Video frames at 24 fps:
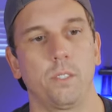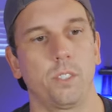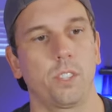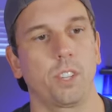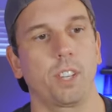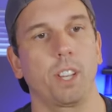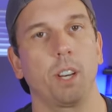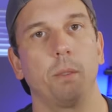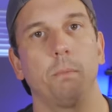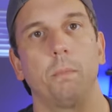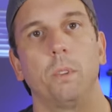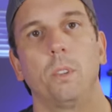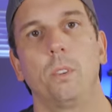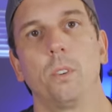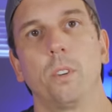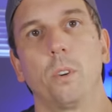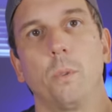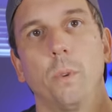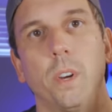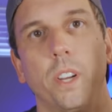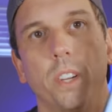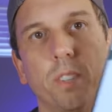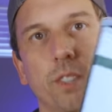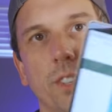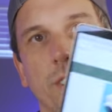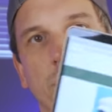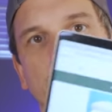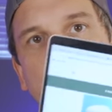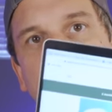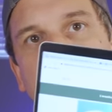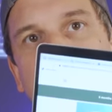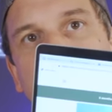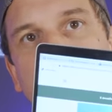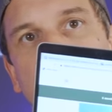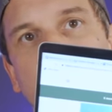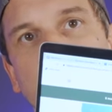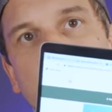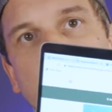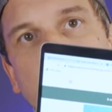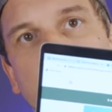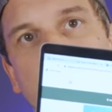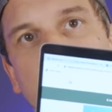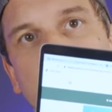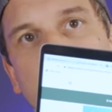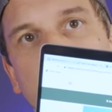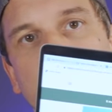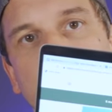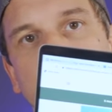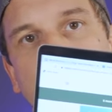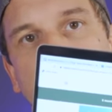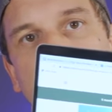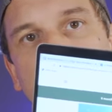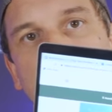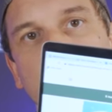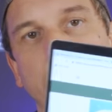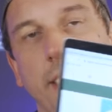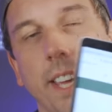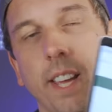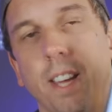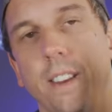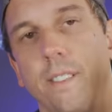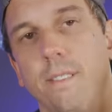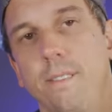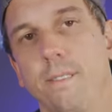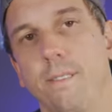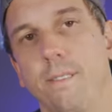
looking at beluga whales earlier, so there's that.